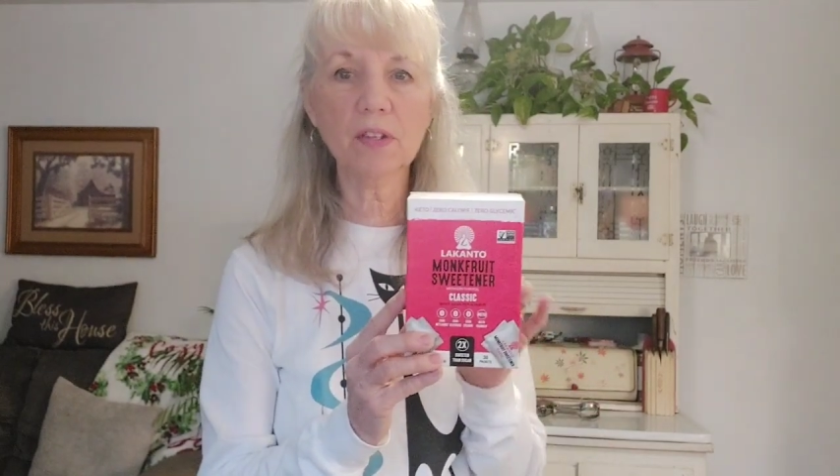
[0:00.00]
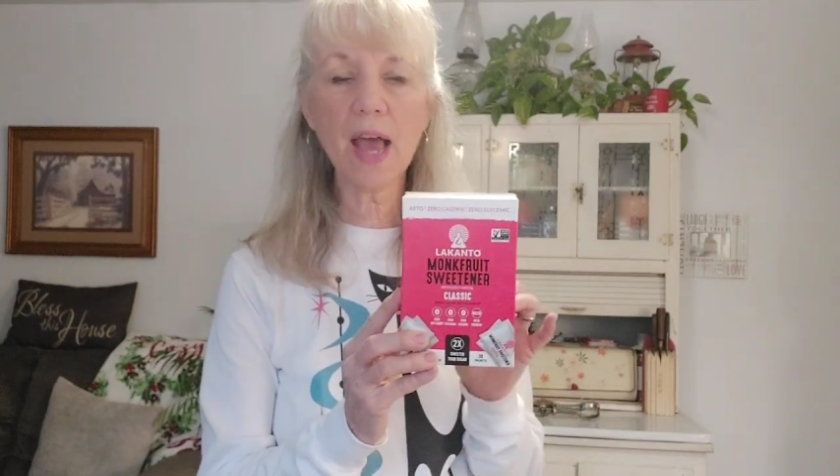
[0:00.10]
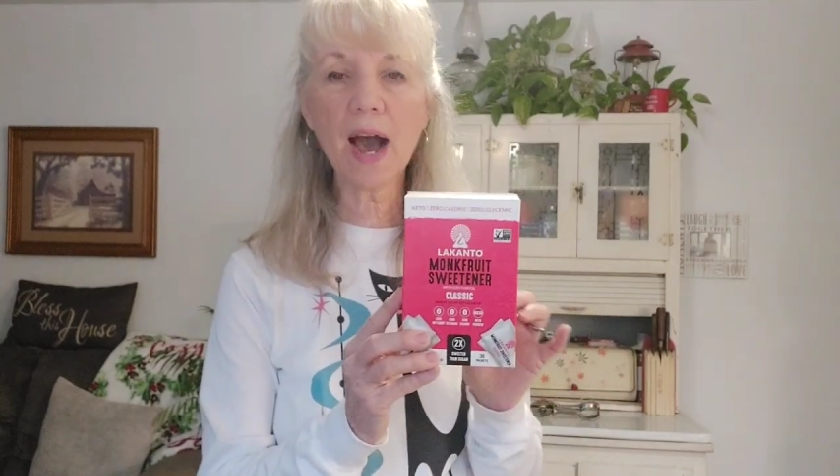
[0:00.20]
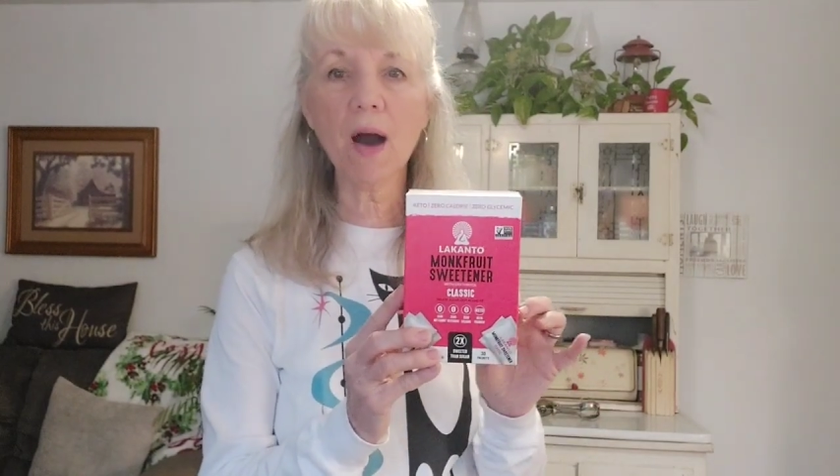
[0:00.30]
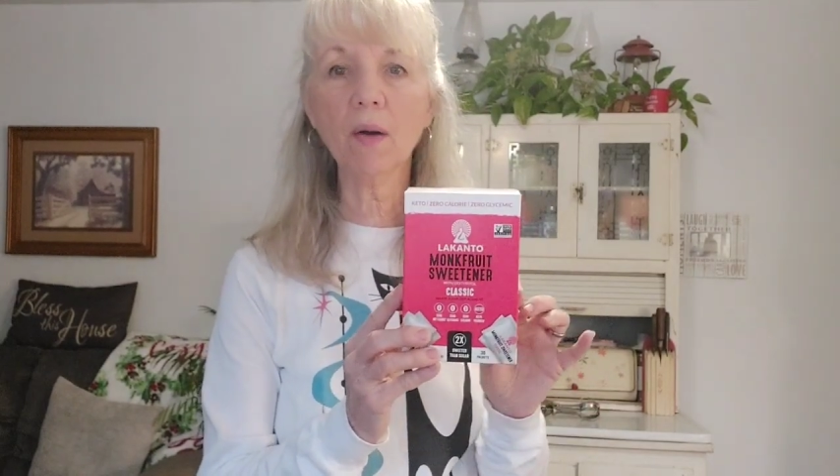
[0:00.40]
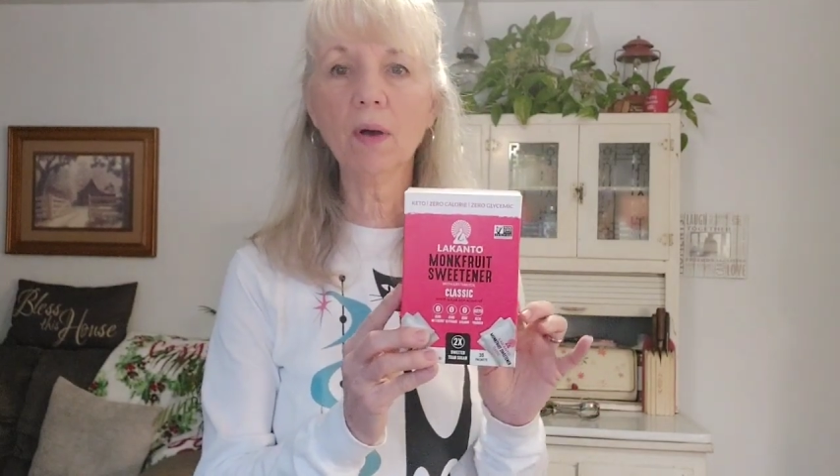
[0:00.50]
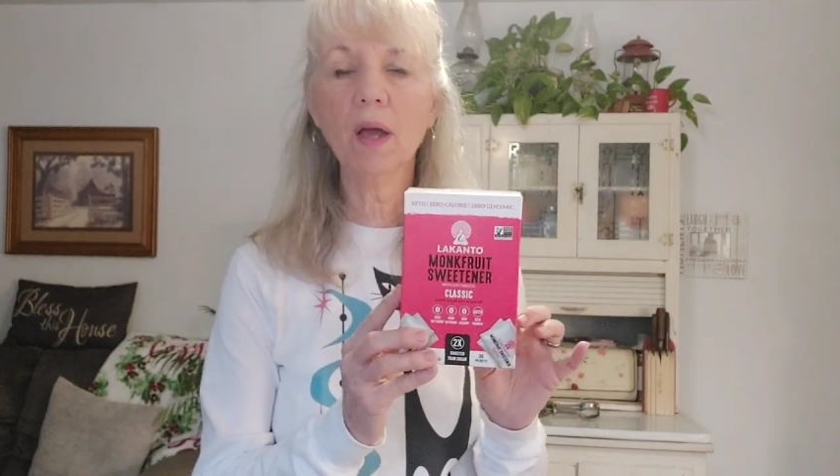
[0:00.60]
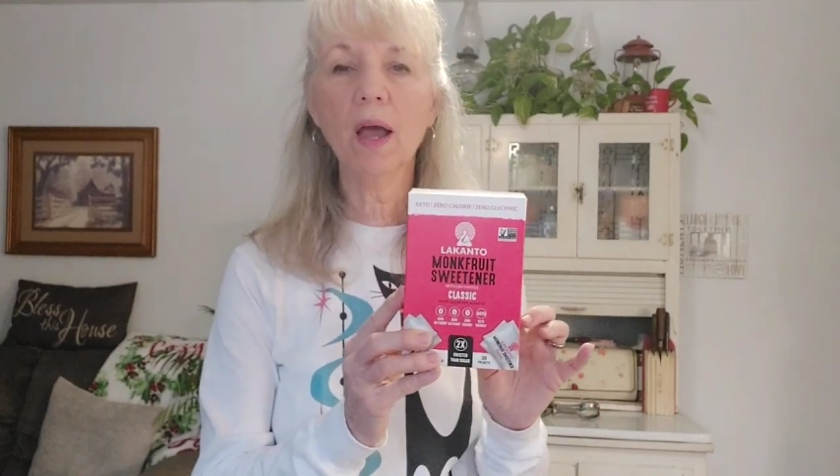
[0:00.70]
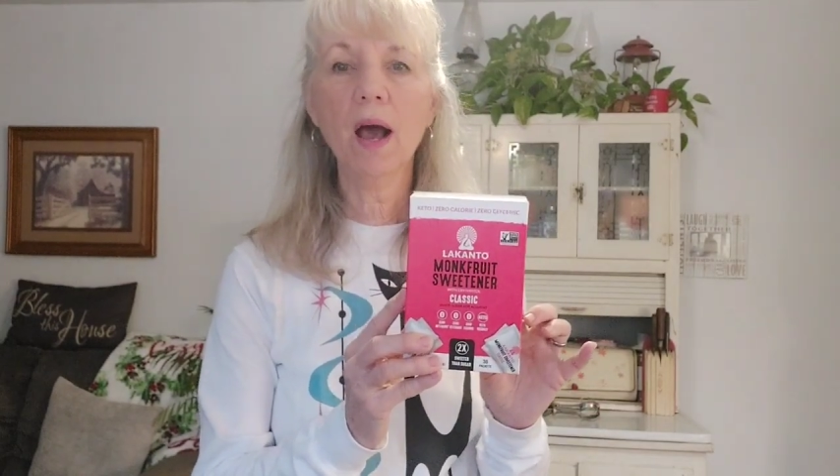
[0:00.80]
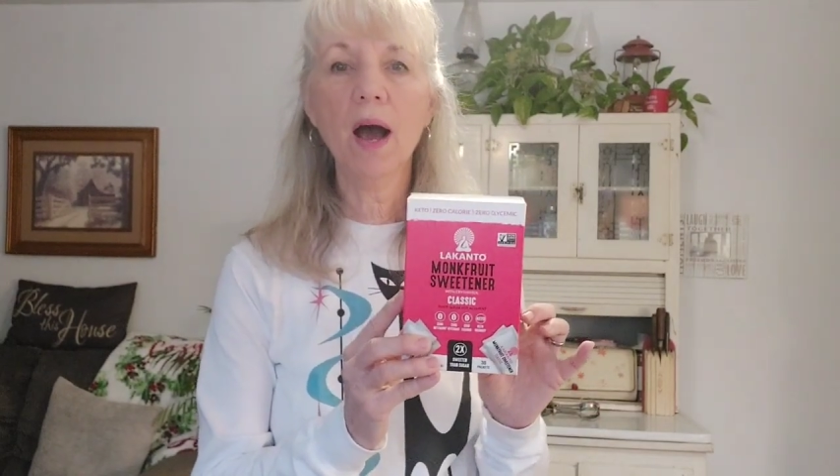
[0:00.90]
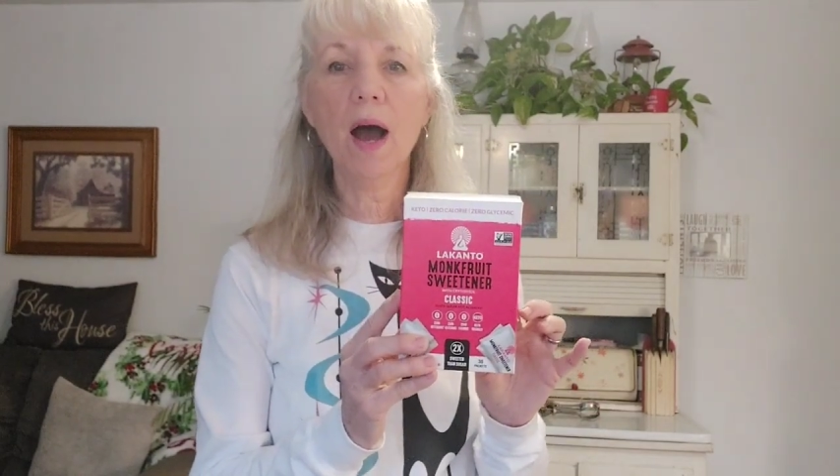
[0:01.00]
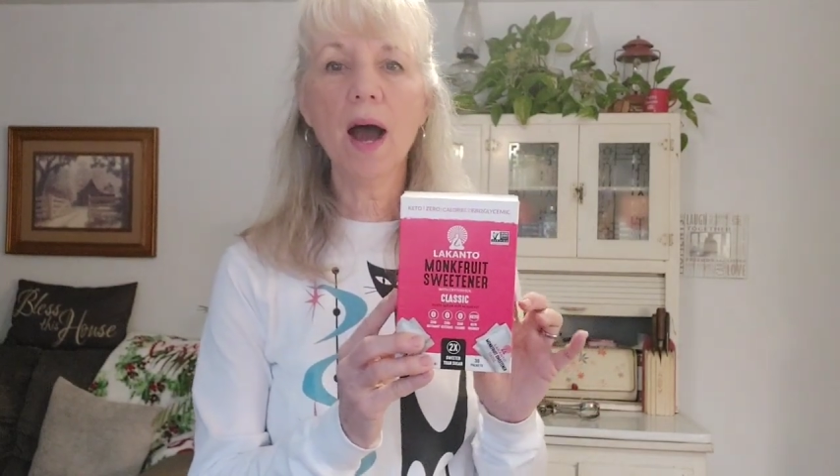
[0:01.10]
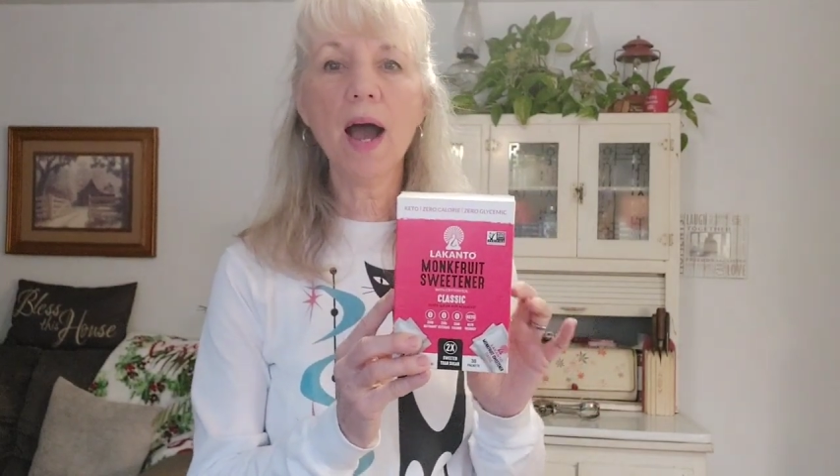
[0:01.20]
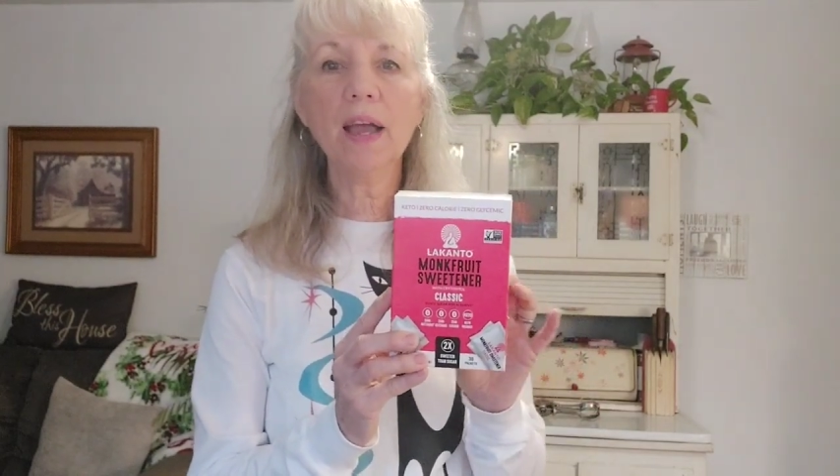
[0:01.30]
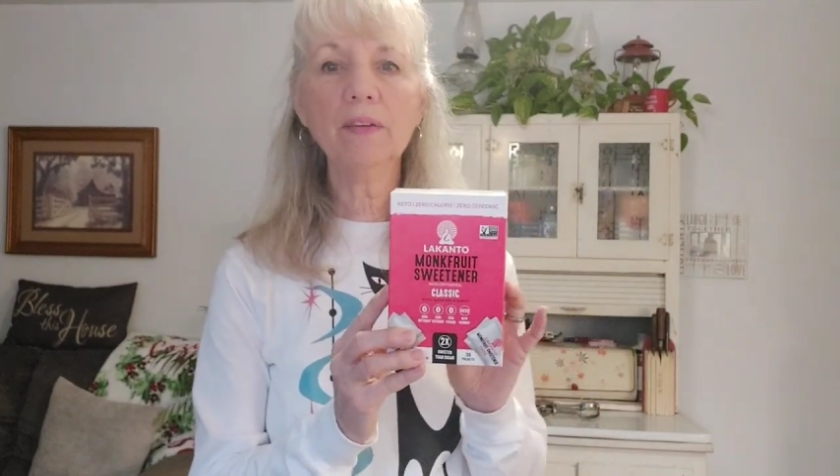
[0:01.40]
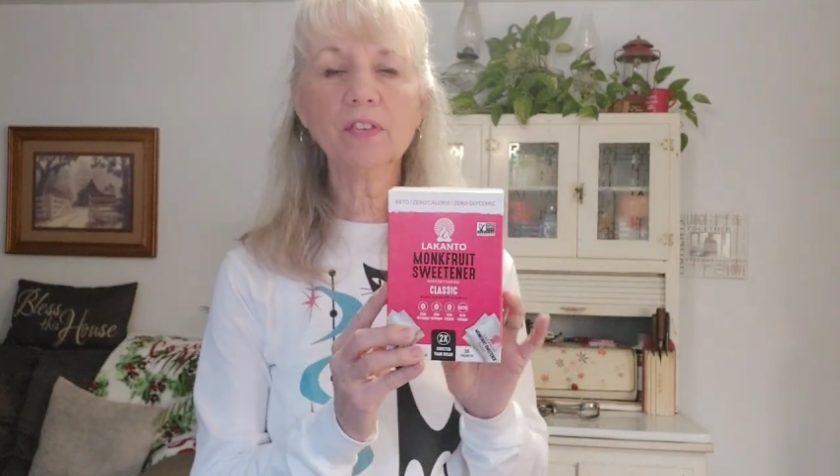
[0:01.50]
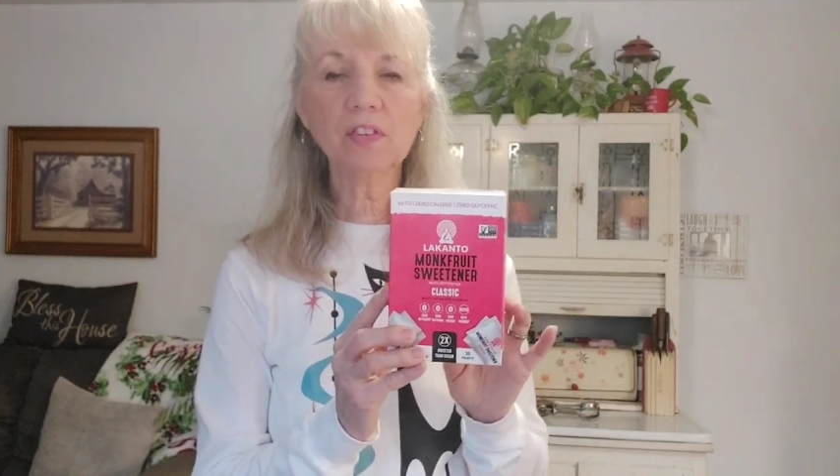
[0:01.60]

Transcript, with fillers: Now, I have